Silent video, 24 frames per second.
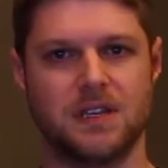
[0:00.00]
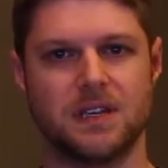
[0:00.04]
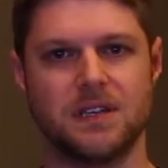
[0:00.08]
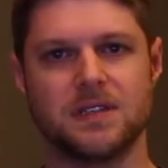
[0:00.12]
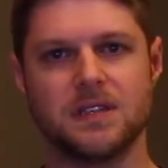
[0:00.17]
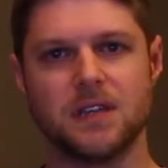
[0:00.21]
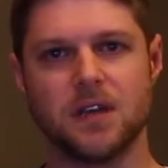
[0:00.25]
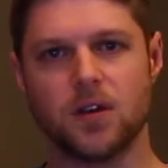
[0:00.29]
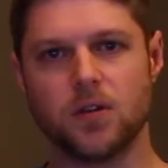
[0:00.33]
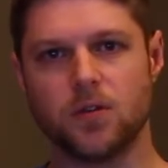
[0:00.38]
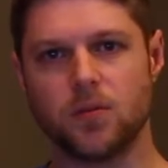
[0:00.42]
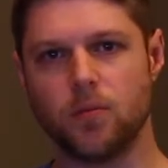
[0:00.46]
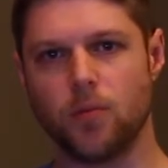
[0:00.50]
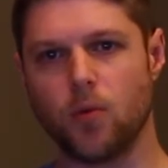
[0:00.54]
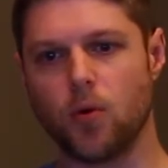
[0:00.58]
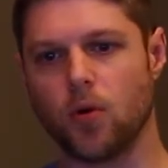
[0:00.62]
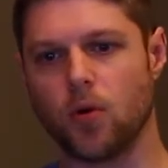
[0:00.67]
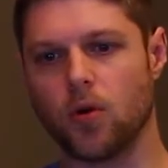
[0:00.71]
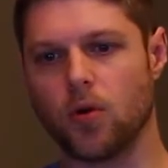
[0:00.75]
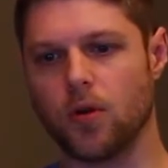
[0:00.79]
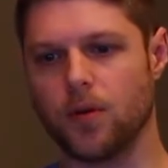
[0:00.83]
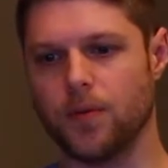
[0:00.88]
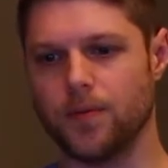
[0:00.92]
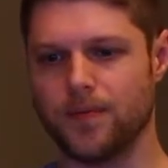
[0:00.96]
I sound
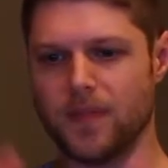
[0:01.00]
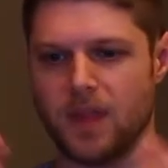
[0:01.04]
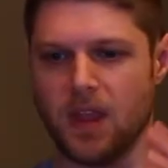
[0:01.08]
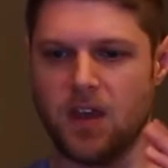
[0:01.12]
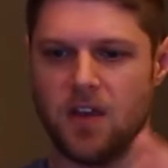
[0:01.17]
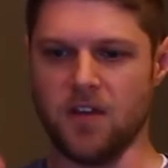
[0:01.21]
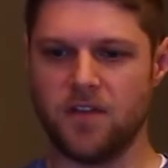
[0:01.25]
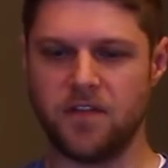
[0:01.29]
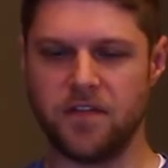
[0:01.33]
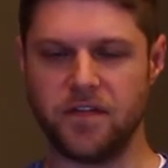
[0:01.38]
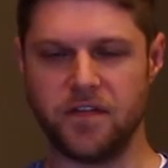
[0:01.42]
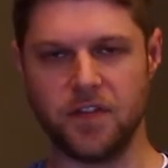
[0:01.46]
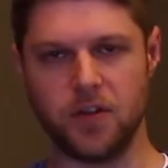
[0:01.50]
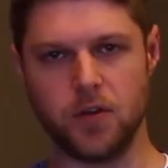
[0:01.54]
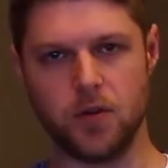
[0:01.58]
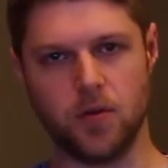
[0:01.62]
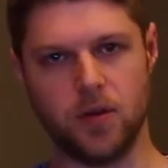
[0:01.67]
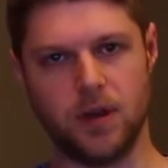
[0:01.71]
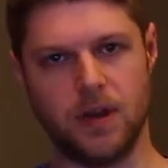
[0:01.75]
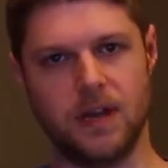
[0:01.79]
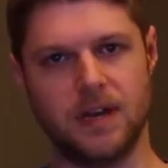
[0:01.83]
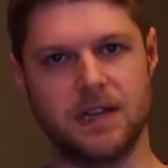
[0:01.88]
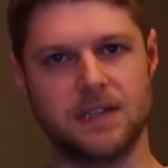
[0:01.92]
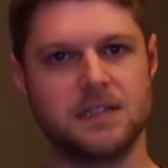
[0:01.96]
more
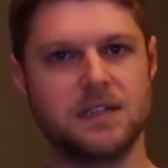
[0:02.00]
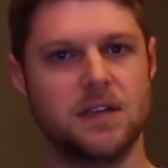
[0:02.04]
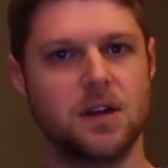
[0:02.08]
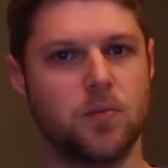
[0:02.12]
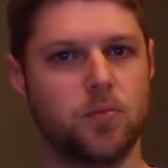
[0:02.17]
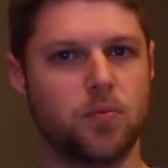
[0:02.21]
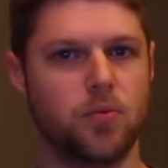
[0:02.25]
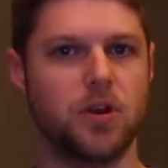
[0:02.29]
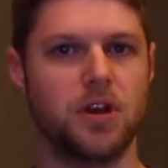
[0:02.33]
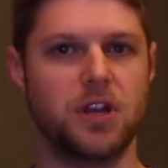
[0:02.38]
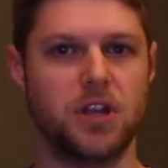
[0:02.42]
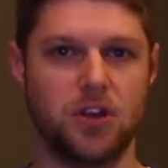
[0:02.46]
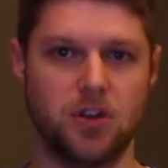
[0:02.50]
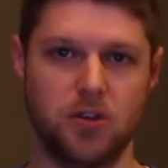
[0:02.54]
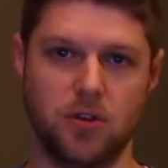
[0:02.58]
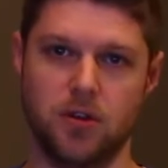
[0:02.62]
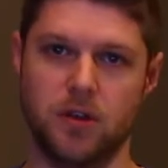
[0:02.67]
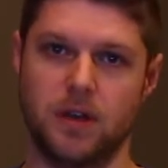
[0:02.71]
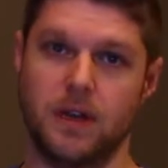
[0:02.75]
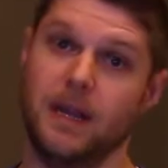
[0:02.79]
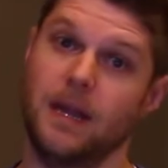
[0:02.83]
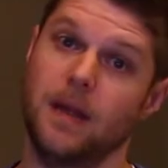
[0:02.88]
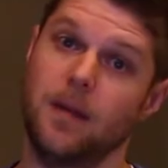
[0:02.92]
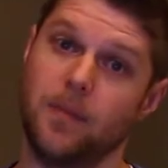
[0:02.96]
fluid and I sound pretty
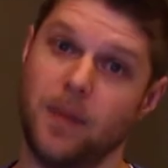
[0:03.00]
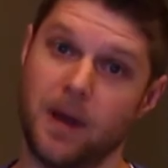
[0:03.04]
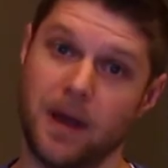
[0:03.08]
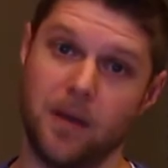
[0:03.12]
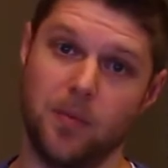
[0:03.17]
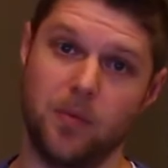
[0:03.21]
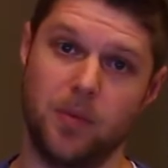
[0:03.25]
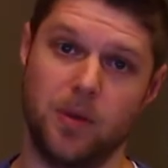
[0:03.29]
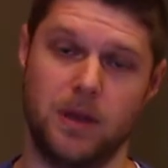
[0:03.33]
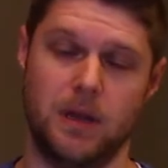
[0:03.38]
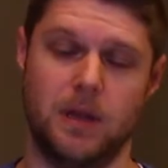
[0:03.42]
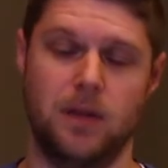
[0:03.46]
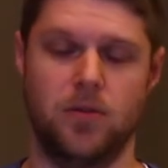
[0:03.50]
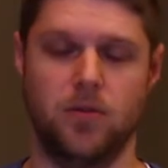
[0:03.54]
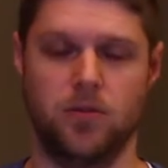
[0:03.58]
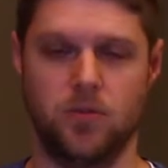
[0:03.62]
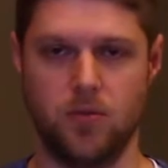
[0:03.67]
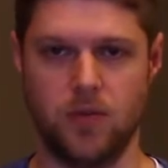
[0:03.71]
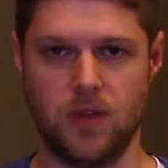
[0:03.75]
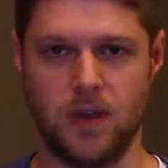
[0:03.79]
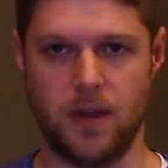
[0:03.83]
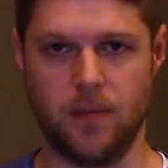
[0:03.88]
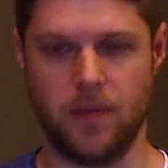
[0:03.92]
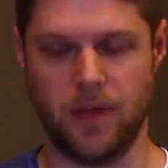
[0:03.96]
good, in my opinion,
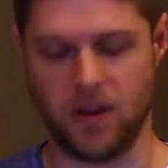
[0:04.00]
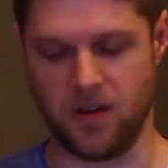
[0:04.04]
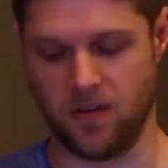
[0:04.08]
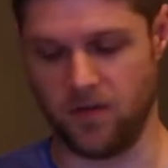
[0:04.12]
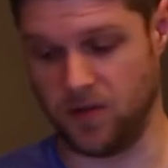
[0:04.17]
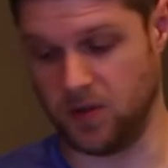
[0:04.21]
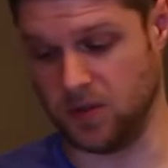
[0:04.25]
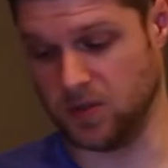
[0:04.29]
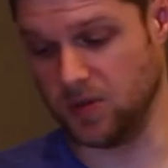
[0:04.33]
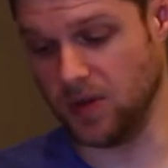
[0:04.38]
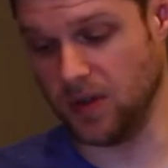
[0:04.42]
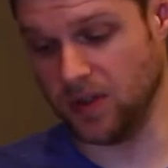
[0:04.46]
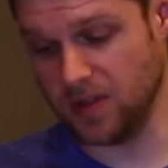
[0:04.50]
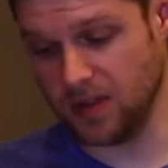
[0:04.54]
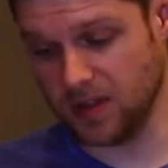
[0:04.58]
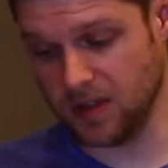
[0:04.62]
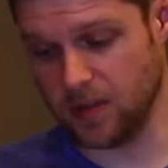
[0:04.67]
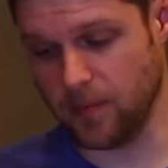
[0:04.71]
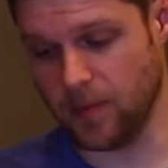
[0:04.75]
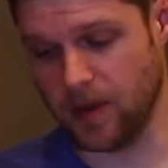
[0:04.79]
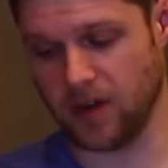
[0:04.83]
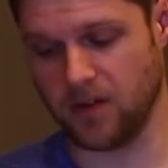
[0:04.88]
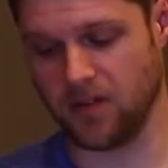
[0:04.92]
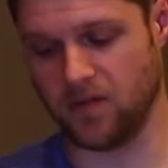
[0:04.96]
through that microphone. So I think
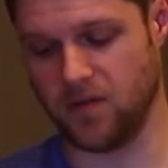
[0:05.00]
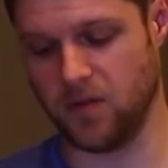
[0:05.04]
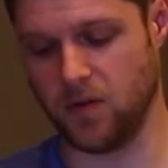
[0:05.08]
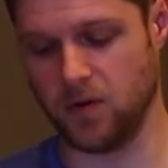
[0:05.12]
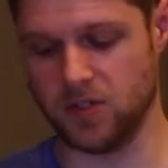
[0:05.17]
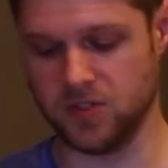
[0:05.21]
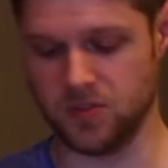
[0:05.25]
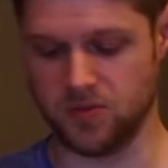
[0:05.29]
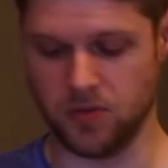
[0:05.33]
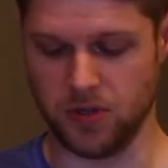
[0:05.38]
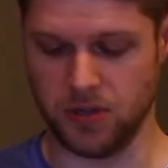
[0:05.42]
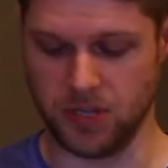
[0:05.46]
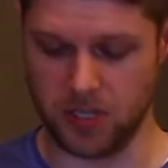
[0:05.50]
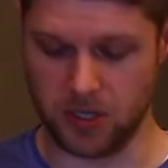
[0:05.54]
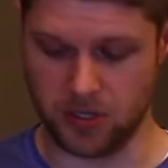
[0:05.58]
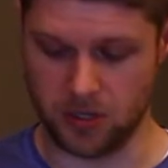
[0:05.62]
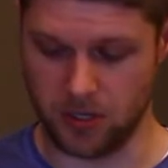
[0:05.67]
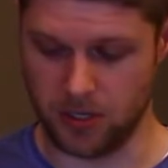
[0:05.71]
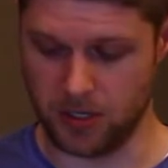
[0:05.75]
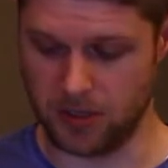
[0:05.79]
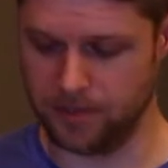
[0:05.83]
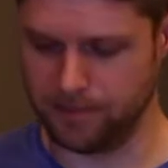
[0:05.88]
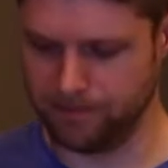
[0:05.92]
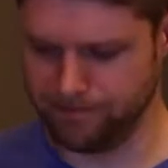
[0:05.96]
the microphone is really
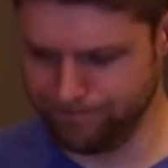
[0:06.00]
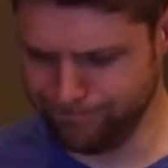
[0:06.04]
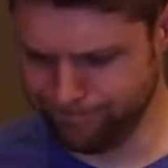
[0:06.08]
good.